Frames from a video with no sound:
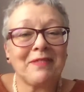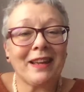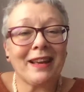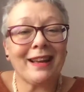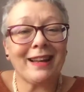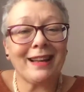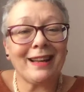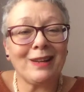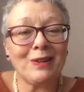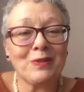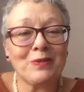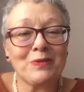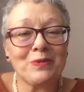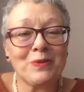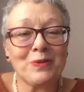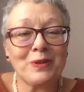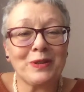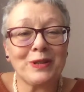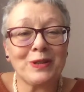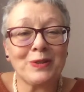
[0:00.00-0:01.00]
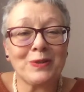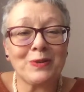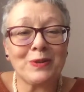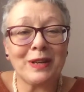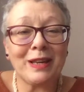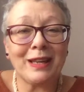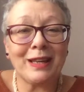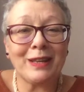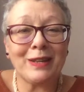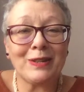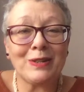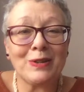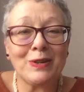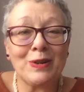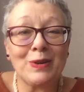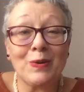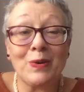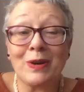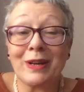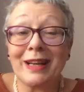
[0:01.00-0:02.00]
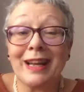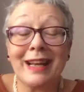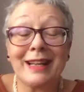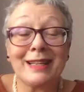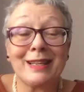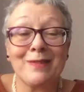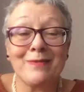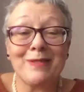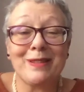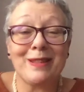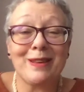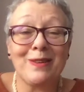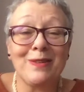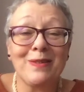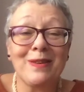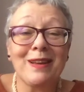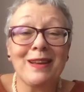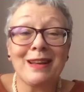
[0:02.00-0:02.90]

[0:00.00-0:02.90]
And I look forward to talking to you or connecting with you